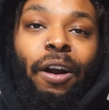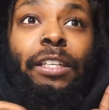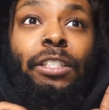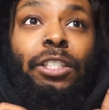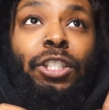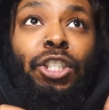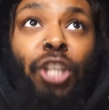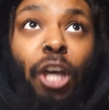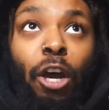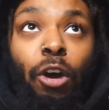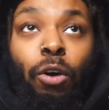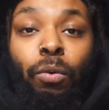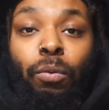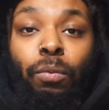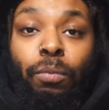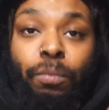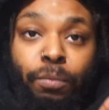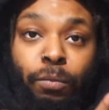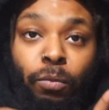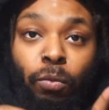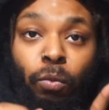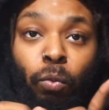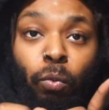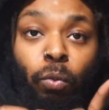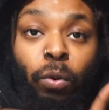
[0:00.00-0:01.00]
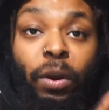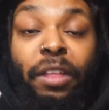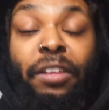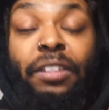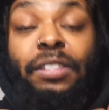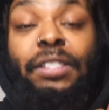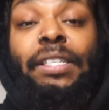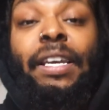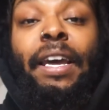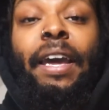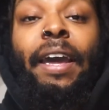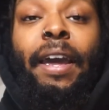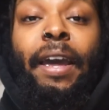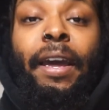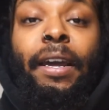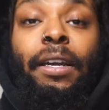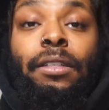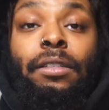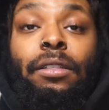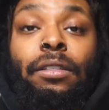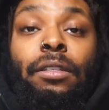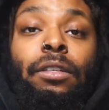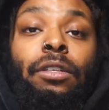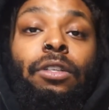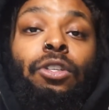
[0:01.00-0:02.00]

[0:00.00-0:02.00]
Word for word: So with tags,